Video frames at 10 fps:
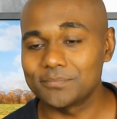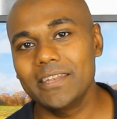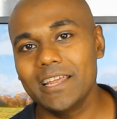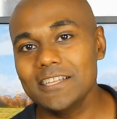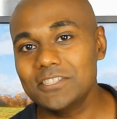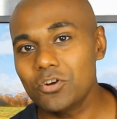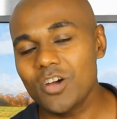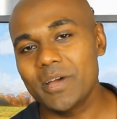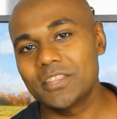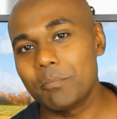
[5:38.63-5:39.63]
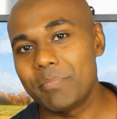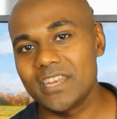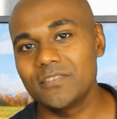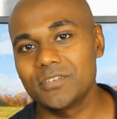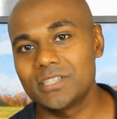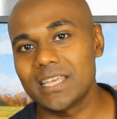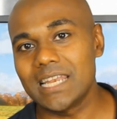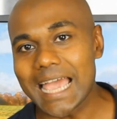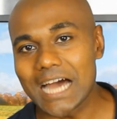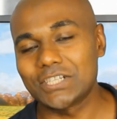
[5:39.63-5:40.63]
Now let's talk about the benefits
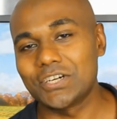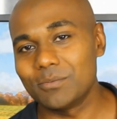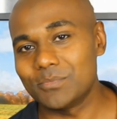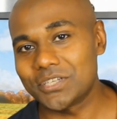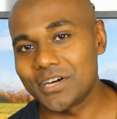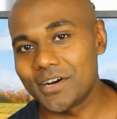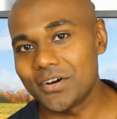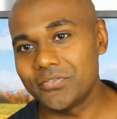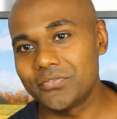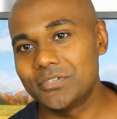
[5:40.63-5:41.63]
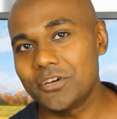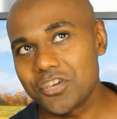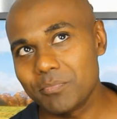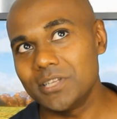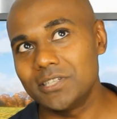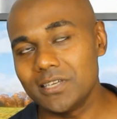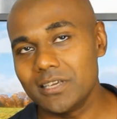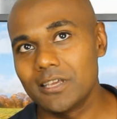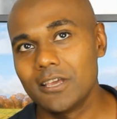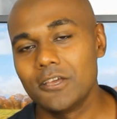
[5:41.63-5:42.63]
and outcomes of documenting